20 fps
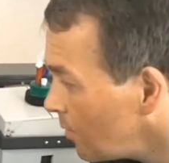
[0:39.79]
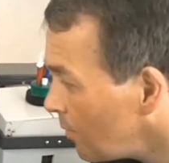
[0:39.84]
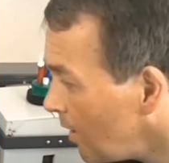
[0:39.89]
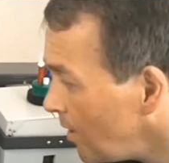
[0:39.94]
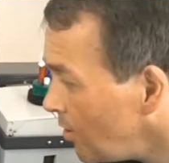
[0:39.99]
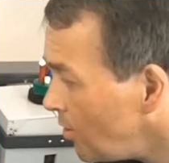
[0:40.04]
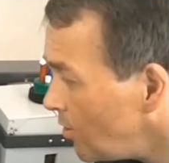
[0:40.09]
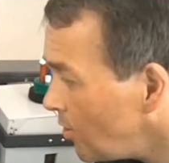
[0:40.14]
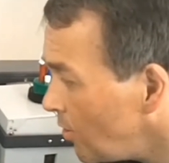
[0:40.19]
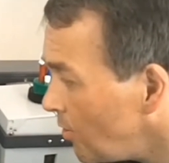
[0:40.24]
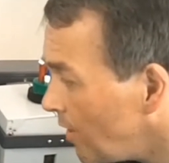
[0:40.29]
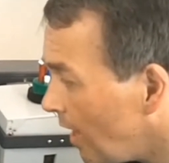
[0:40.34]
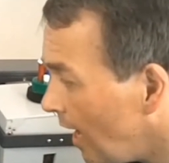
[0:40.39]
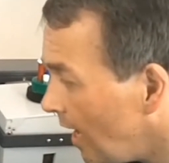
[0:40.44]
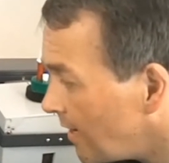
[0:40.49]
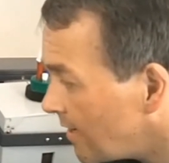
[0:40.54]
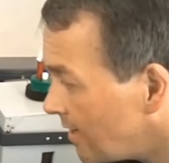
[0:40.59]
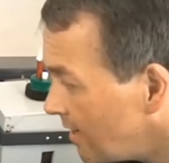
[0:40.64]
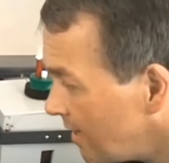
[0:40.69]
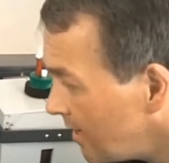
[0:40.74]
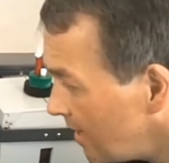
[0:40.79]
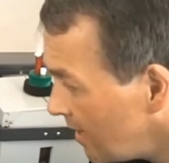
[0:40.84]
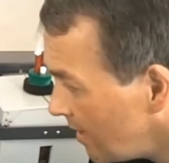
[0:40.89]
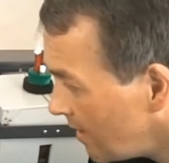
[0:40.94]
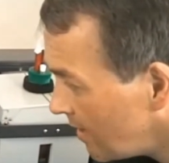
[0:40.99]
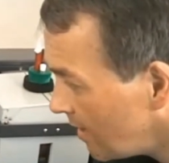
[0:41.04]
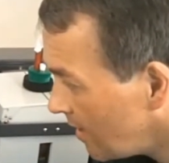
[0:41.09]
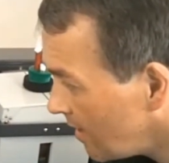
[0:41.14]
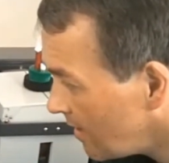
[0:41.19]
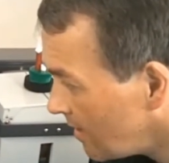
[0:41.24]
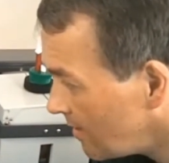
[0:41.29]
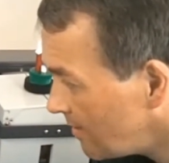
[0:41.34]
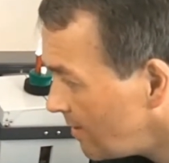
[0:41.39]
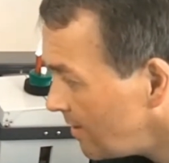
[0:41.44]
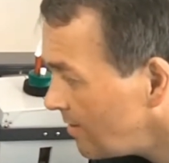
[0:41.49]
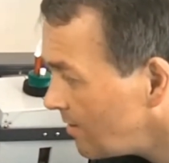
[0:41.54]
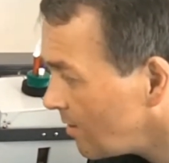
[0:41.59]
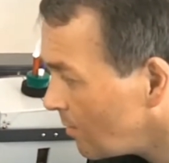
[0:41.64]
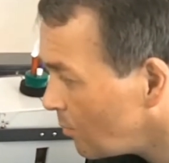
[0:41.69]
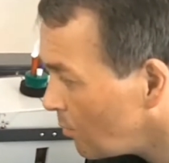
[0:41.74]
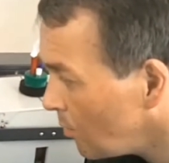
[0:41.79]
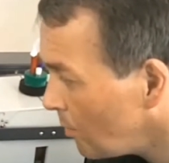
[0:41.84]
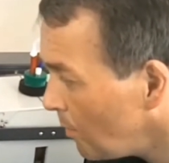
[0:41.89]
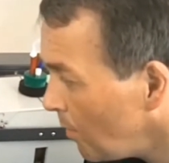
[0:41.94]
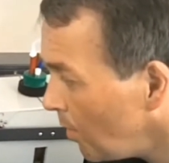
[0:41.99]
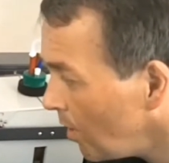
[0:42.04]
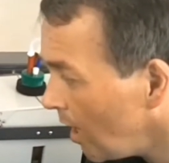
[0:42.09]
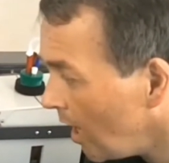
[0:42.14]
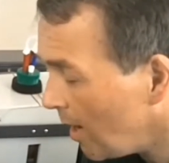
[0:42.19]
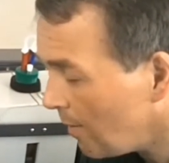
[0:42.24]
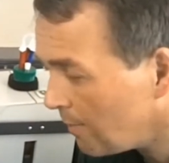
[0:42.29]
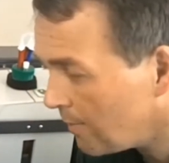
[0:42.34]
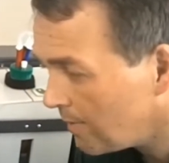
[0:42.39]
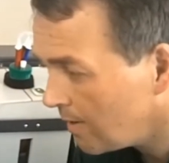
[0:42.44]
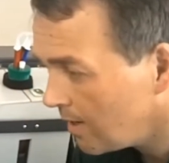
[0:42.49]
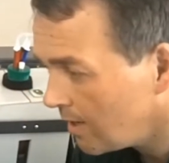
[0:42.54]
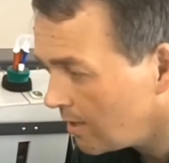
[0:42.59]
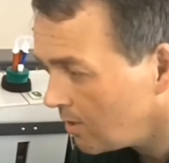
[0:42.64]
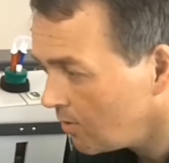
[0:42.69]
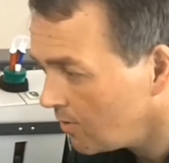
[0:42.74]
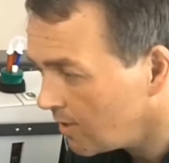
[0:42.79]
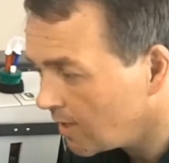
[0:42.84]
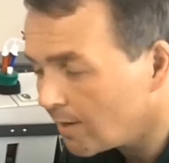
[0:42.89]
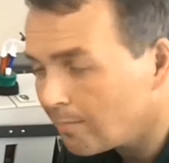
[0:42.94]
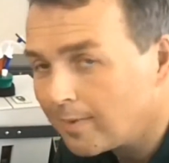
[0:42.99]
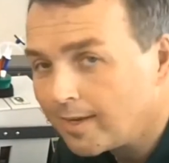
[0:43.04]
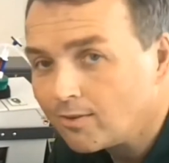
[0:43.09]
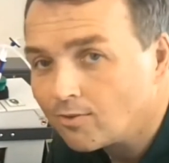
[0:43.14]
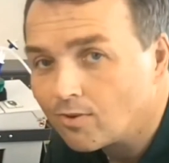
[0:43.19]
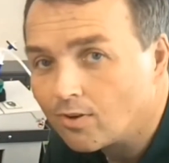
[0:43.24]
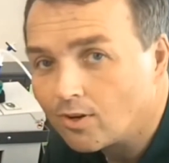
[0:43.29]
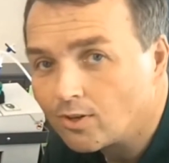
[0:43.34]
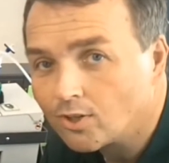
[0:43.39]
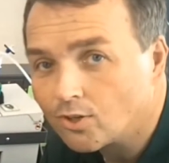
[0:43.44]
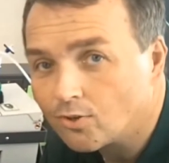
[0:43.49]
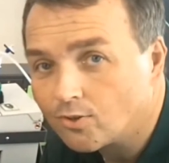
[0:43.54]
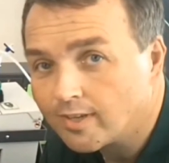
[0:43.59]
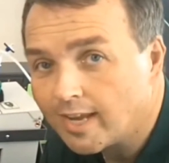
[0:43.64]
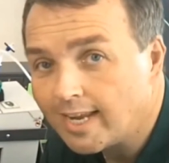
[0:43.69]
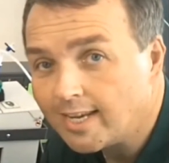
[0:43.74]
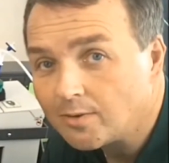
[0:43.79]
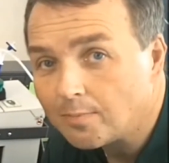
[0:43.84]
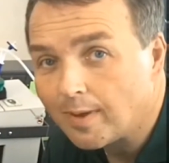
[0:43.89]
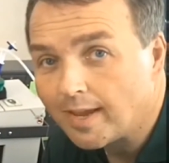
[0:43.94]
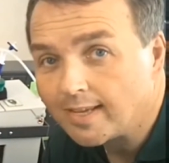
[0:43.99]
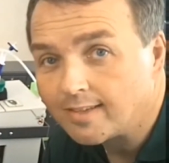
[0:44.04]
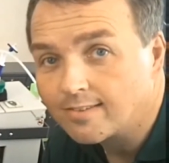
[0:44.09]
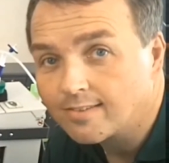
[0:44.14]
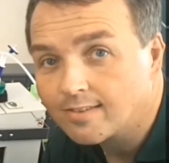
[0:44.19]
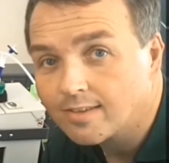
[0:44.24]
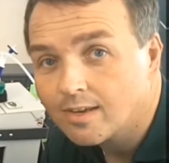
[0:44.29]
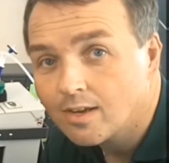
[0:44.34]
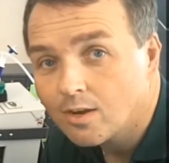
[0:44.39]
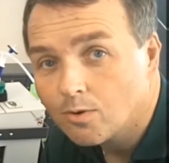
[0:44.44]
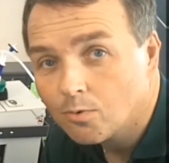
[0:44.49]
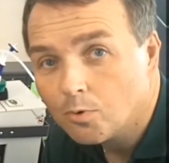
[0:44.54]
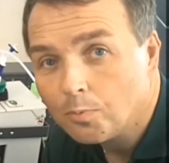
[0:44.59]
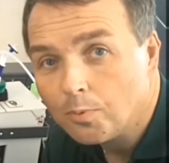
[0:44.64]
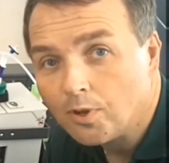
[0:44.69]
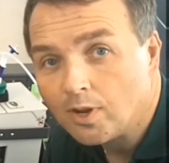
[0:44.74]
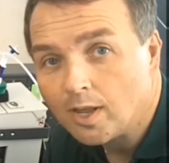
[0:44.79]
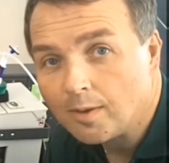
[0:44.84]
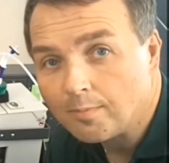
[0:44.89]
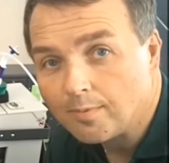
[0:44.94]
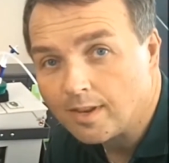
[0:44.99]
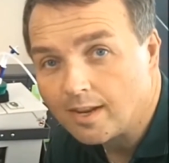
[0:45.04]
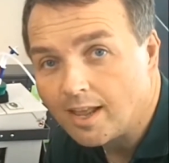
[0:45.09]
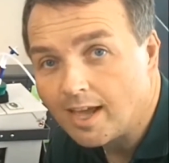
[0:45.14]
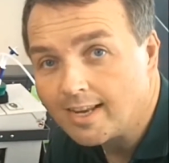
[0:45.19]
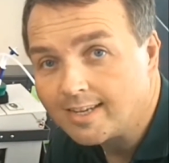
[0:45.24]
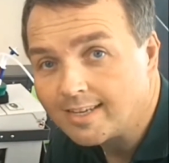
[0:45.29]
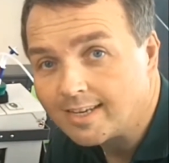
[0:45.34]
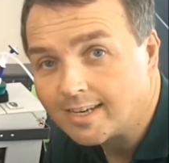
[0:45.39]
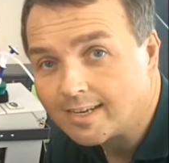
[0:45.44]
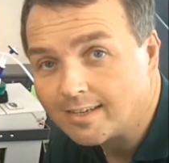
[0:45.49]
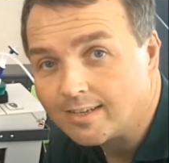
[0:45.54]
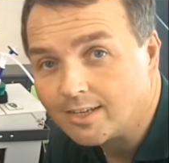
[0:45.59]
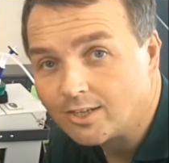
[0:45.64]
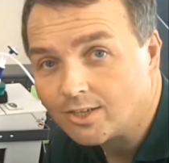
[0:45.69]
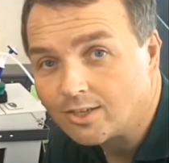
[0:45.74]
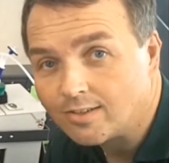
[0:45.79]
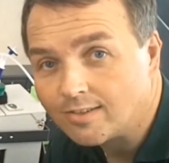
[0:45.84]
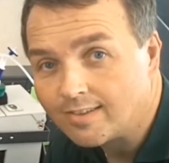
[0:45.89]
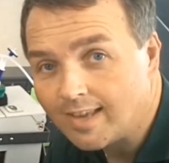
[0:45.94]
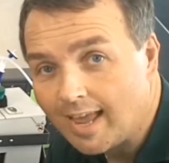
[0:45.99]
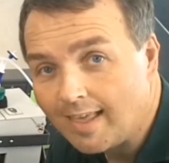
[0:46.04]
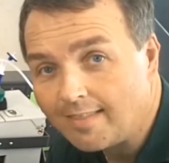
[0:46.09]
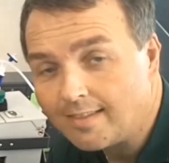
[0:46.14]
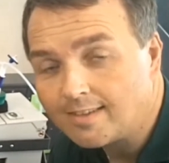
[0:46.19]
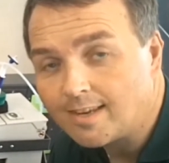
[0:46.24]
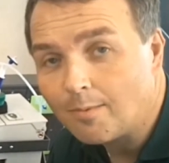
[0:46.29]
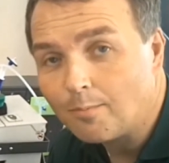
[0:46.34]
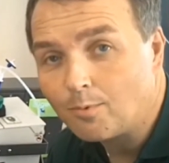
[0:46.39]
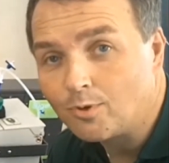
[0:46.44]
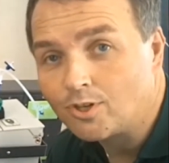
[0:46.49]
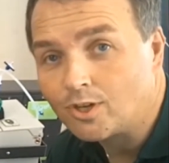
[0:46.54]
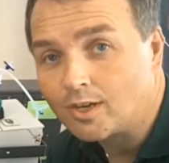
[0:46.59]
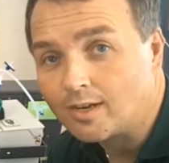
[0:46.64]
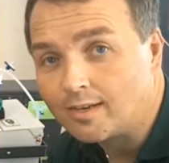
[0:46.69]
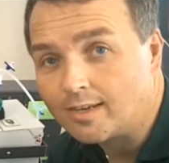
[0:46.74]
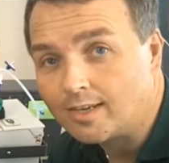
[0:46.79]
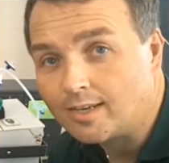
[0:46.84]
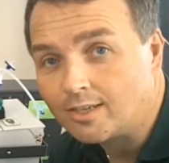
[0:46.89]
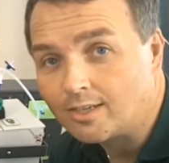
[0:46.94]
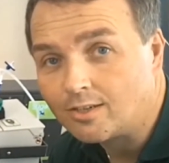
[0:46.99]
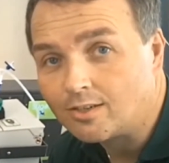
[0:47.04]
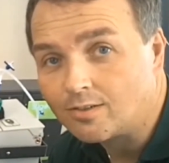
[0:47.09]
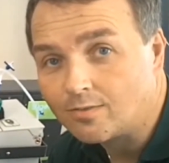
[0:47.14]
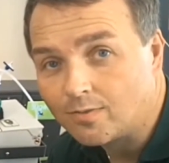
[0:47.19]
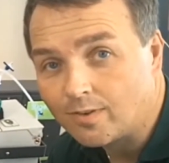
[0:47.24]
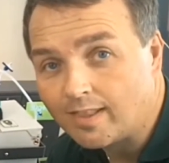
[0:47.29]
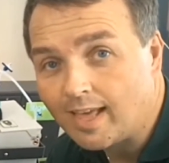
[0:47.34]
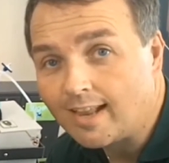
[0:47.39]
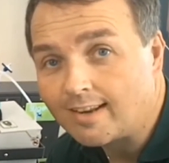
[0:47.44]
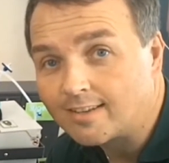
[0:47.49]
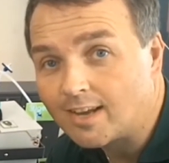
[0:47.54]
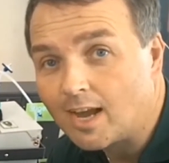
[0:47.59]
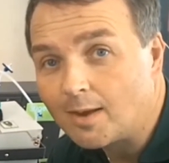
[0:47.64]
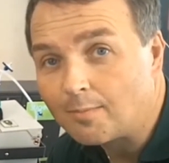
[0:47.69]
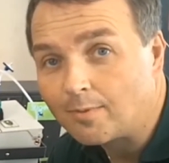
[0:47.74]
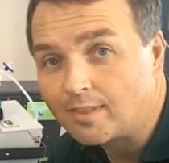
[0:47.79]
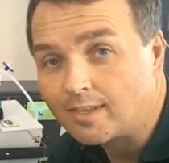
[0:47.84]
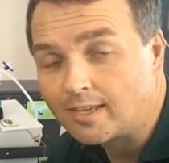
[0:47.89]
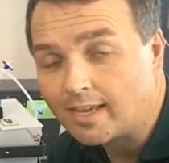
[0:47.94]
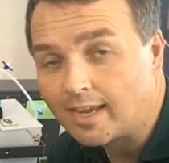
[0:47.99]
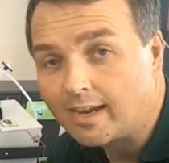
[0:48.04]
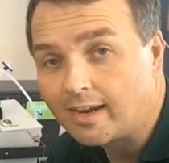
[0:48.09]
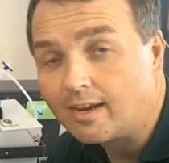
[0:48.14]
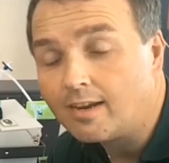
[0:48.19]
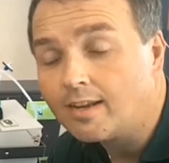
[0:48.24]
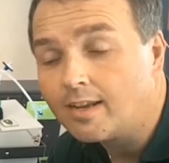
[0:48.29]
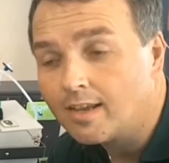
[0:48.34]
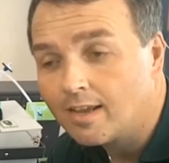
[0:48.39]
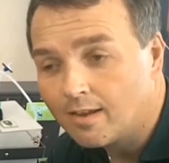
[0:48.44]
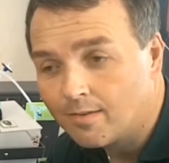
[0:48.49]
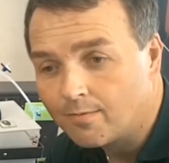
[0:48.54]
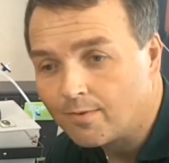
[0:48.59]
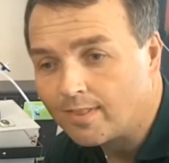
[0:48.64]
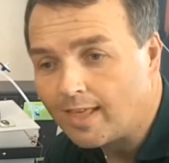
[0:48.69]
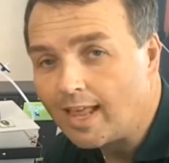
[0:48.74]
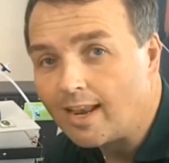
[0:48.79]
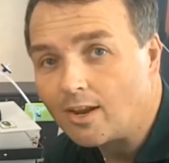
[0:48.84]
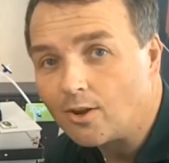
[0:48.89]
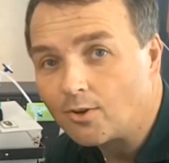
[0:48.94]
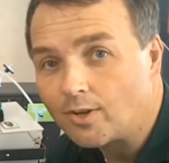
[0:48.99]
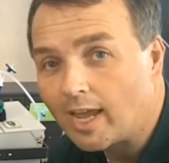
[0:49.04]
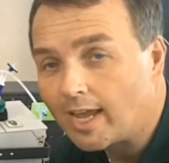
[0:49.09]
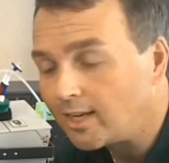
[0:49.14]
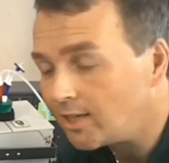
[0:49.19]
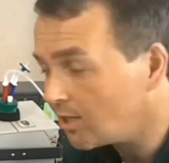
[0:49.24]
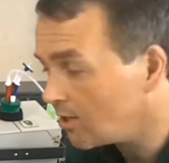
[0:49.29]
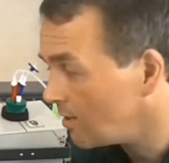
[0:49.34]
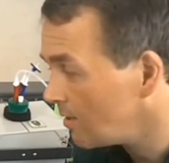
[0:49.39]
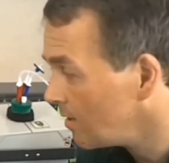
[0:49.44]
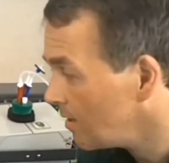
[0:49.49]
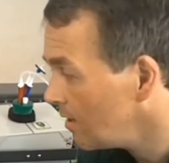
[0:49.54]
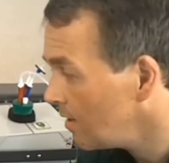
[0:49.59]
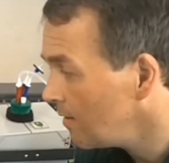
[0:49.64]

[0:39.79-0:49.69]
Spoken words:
When you do that, the system will pull up, using a meteorological database, will pull up the lighting conditions and the temperature conditions for that time of the year, for that location.